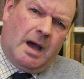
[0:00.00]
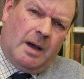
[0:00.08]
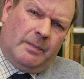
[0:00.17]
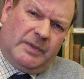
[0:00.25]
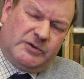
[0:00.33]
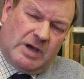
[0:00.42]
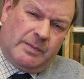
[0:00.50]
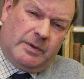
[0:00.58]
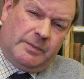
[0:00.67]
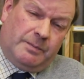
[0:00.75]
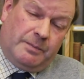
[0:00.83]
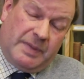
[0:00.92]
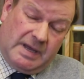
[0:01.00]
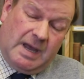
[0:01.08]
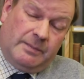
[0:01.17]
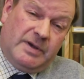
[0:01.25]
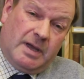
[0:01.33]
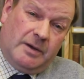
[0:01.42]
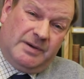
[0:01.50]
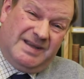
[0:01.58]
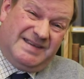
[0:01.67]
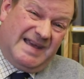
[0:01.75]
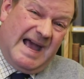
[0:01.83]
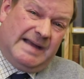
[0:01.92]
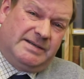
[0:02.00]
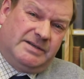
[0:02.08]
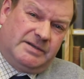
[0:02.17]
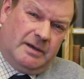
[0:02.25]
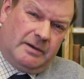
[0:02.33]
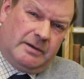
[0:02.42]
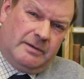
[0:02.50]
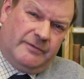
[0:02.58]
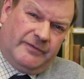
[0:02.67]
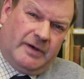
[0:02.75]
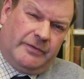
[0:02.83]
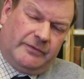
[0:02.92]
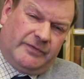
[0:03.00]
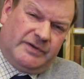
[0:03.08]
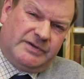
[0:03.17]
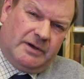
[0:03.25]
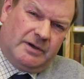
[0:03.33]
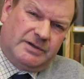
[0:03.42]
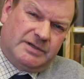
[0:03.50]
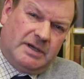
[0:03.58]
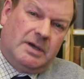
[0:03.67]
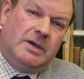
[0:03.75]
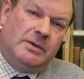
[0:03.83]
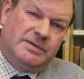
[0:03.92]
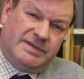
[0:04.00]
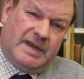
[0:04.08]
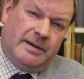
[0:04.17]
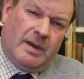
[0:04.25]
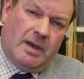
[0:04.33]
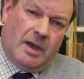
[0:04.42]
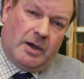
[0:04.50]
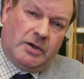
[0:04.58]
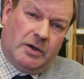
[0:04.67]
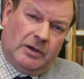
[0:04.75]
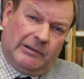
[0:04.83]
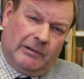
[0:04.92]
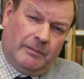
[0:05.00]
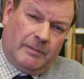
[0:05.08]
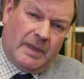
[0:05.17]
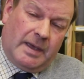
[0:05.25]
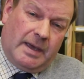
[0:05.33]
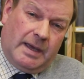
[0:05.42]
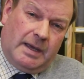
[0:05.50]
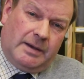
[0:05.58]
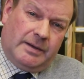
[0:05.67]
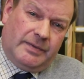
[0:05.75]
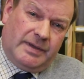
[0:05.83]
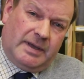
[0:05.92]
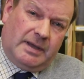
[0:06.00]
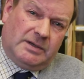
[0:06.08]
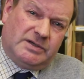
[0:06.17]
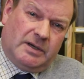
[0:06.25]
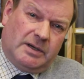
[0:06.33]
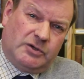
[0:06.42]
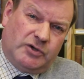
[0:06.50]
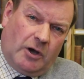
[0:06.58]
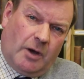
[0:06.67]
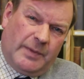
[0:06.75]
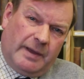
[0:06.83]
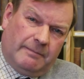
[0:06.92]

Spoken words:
the chap who became known as Ataturk, father of the Turks, who was then a colonel in the Turkish army.